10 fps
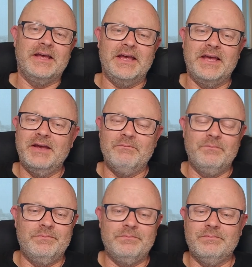
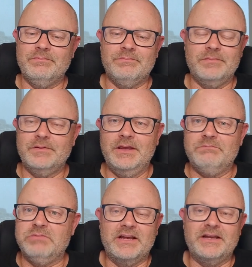
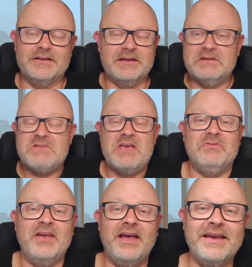Like I
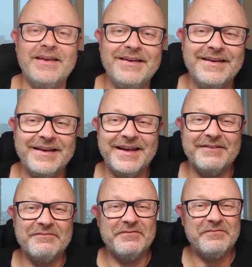keep saying,
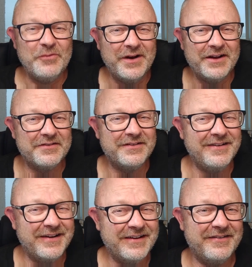for
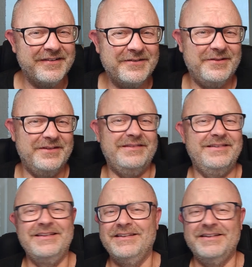$499,
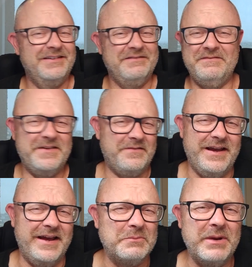
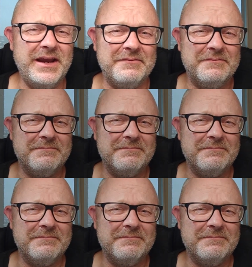very hard to beat.